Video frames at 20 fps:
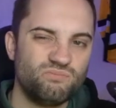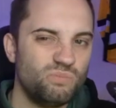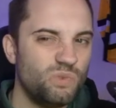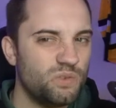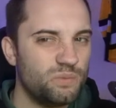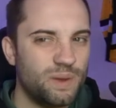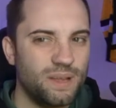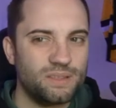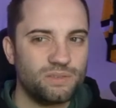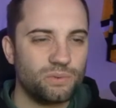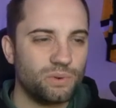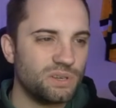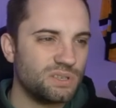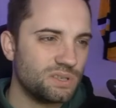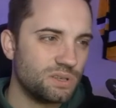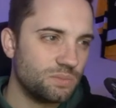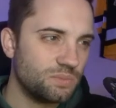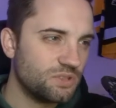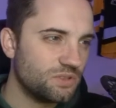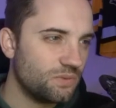We've made 3
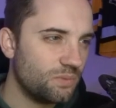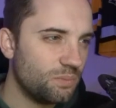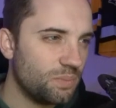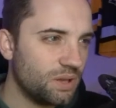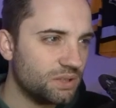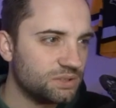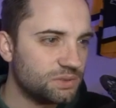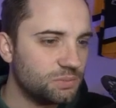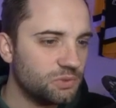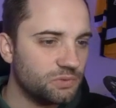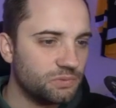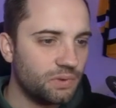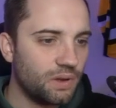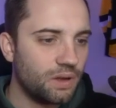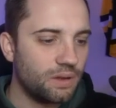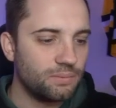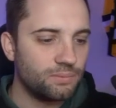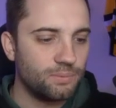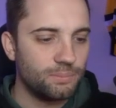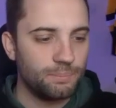subs from possible
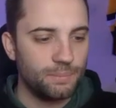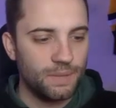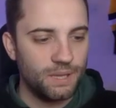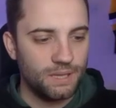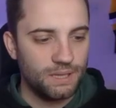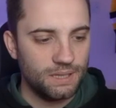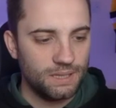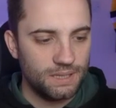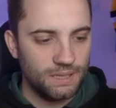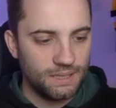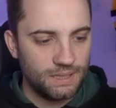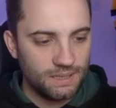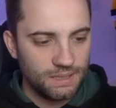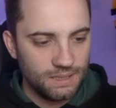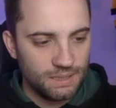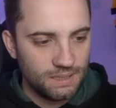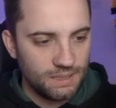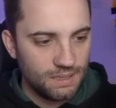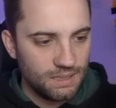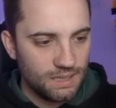5.
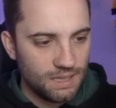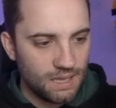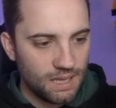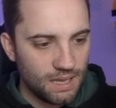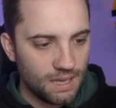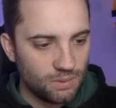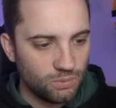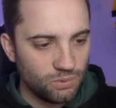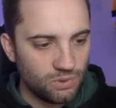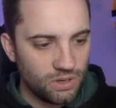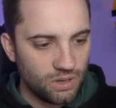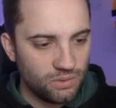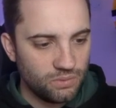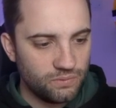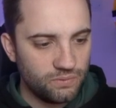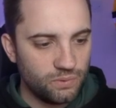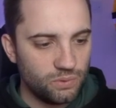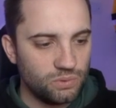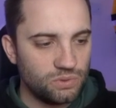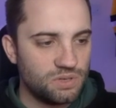We'll go
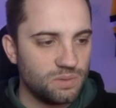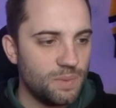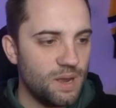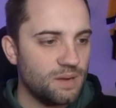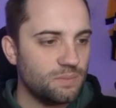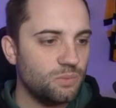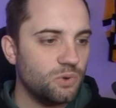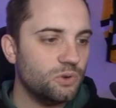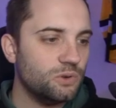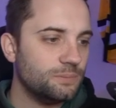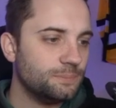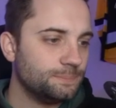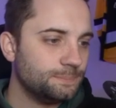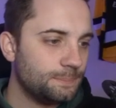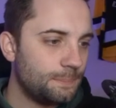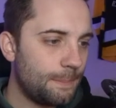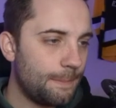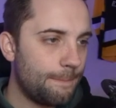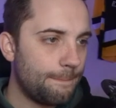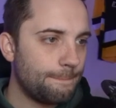for demand more.
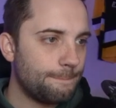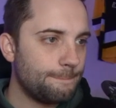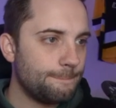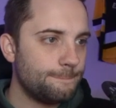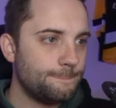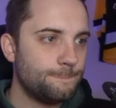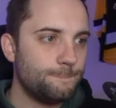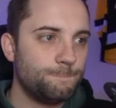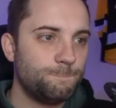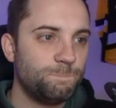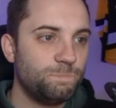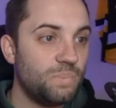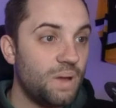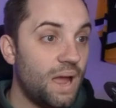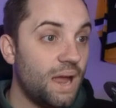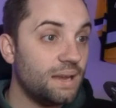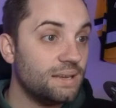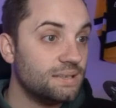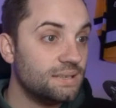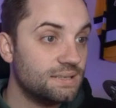
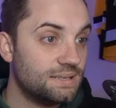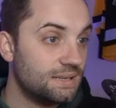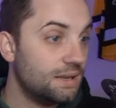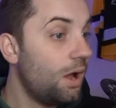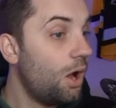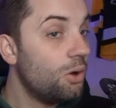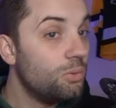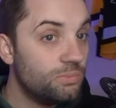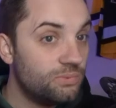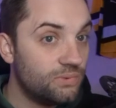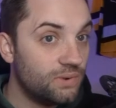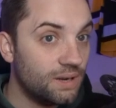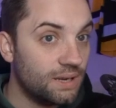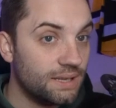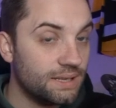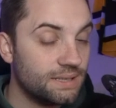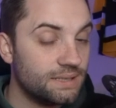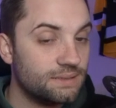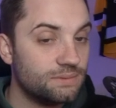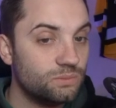And
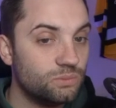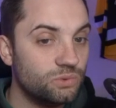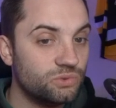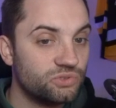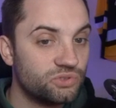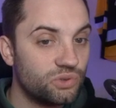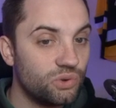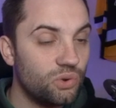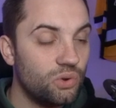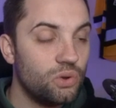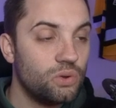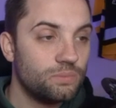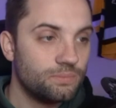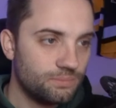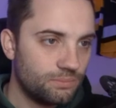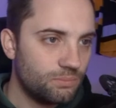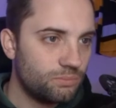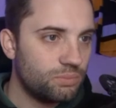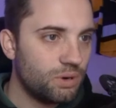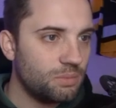hopefully we'll score.
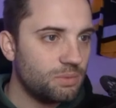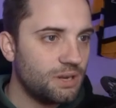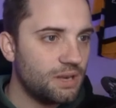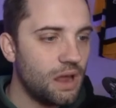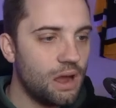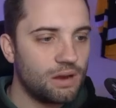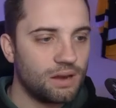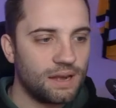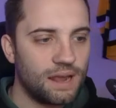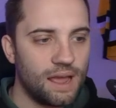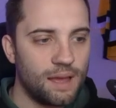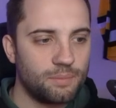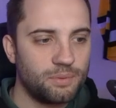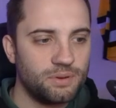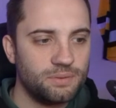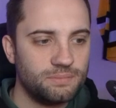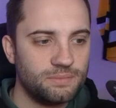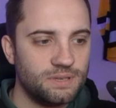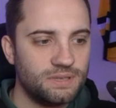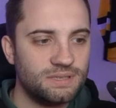Probably not going to
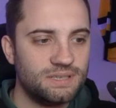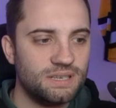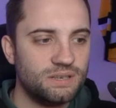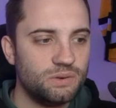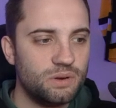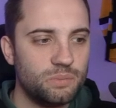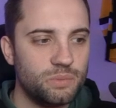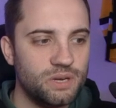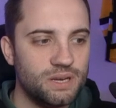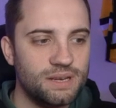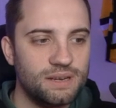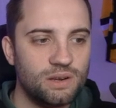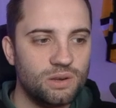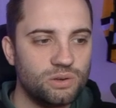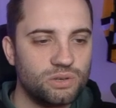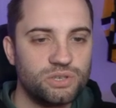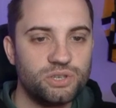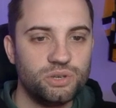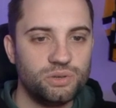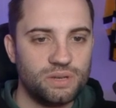happen, considering we didn't
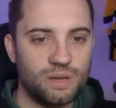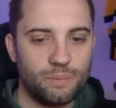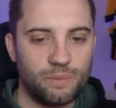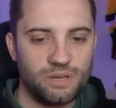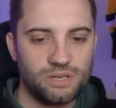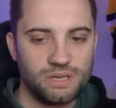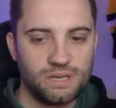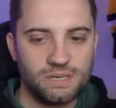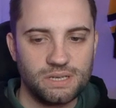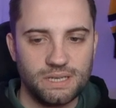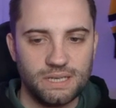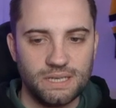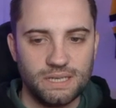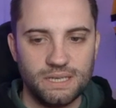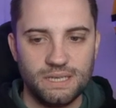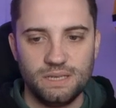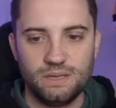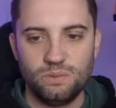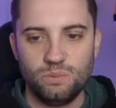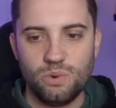look too damaging
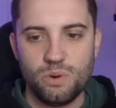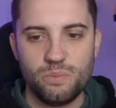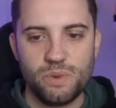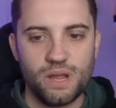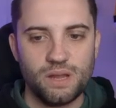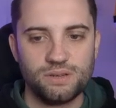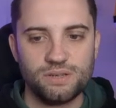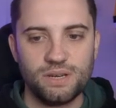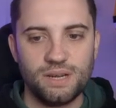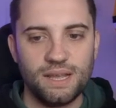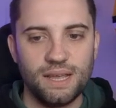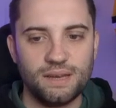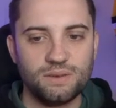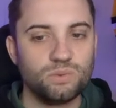when we actually had